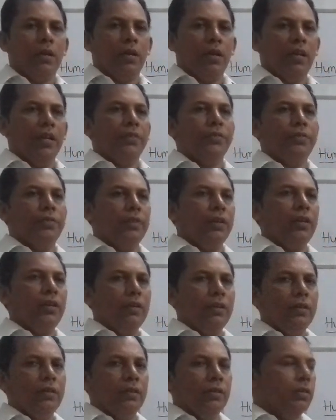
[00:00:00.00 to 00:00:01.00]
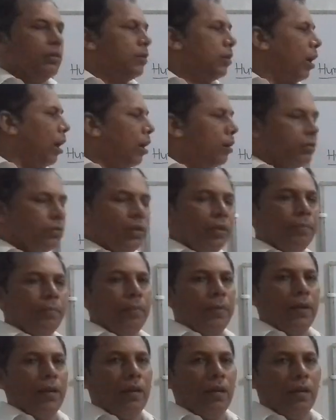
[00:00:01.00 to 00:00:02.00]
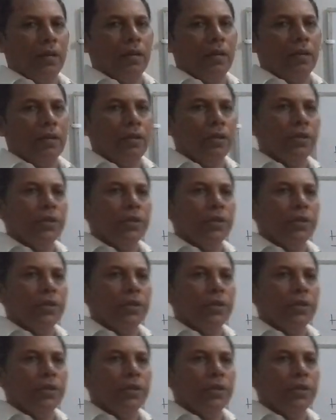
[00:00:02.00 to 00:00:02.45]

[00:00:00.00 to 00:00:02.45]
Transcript: Clear, student? How simple?